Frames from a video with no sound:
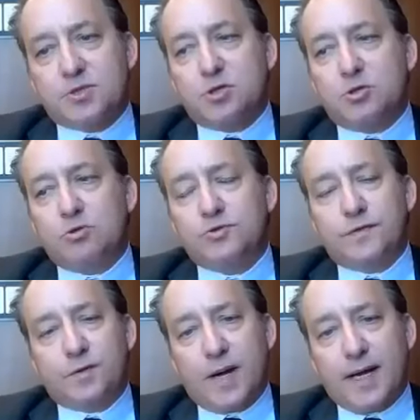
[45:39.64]
there's a huge
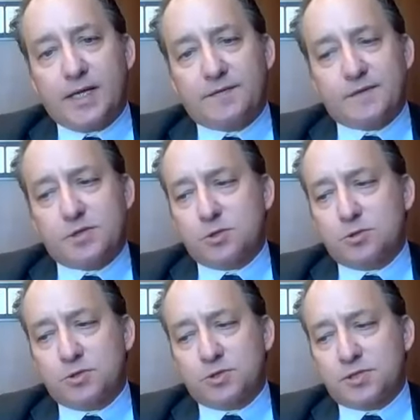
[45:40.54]
variety of
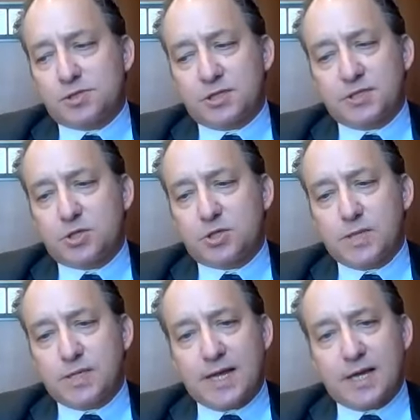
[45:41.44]
institutions. There's at least
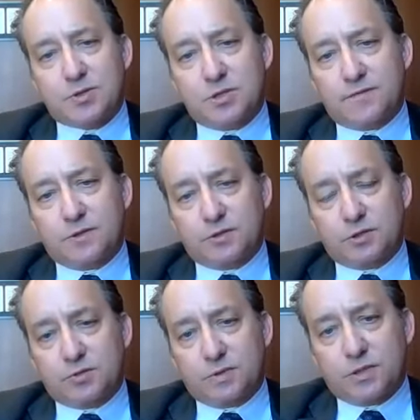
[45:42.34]
3,000 different
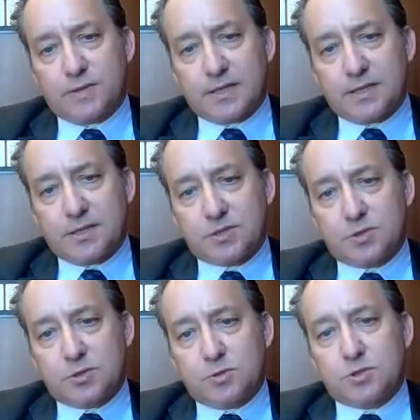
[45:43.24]
degree granting
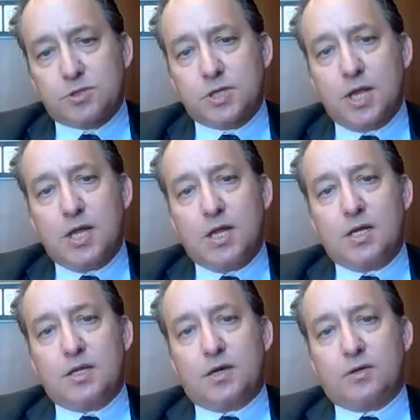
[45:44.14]
institutions.
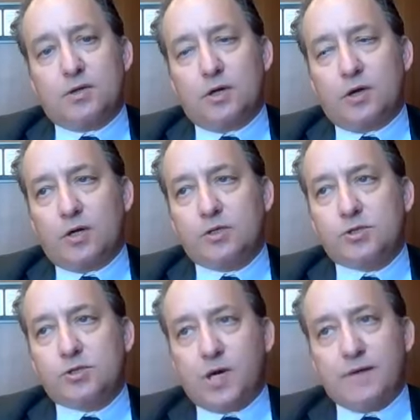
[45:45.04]
There are the
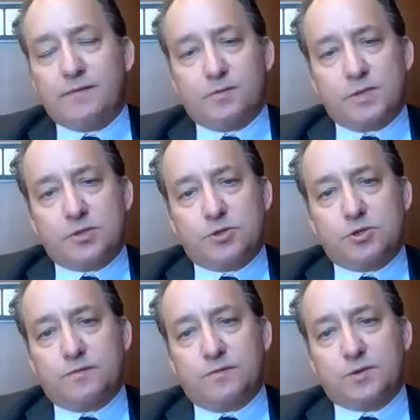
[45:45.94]
large private
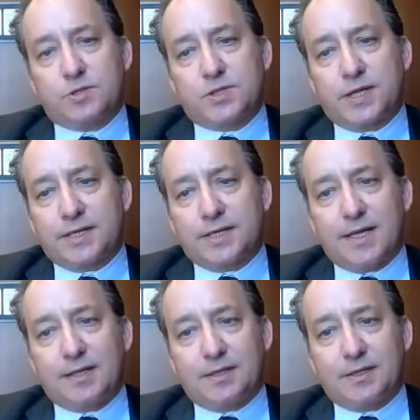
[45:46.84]
research universities like
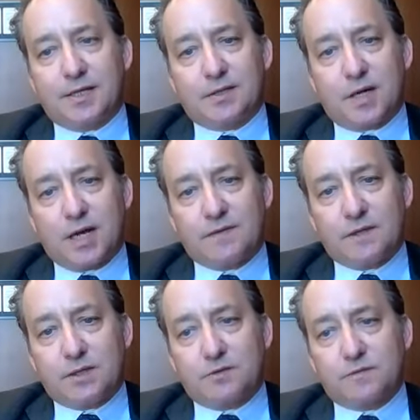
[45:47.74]
Yale and the other
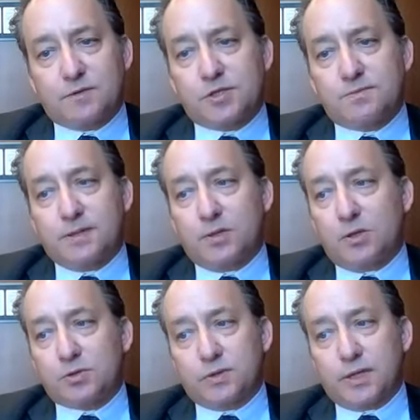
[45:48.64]
Ivy League universities, but
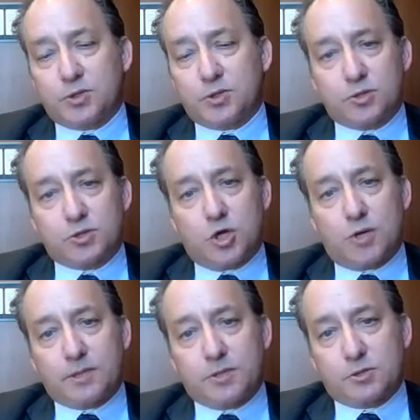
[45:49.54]
also like Johns
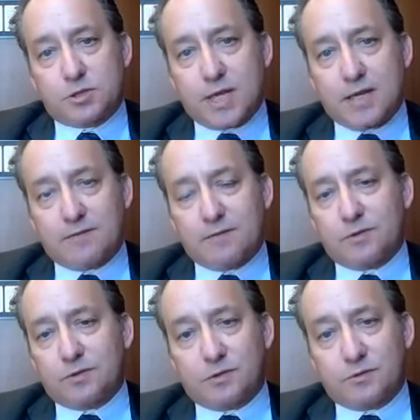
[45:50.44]
Hopkins or
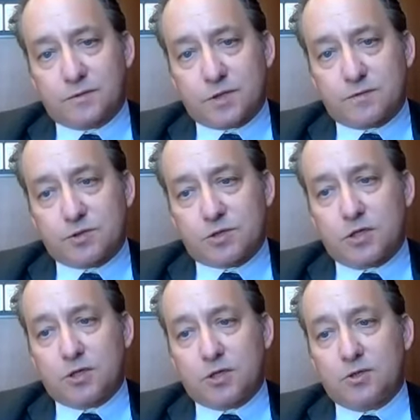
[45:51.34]
Stanford or the University of
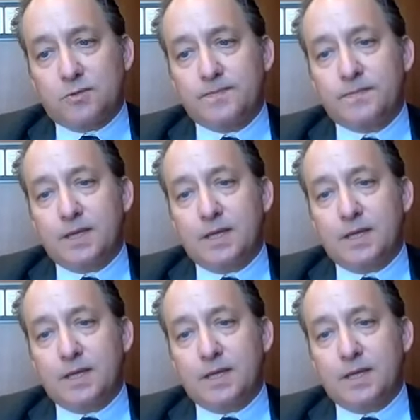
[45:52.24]
Chicago.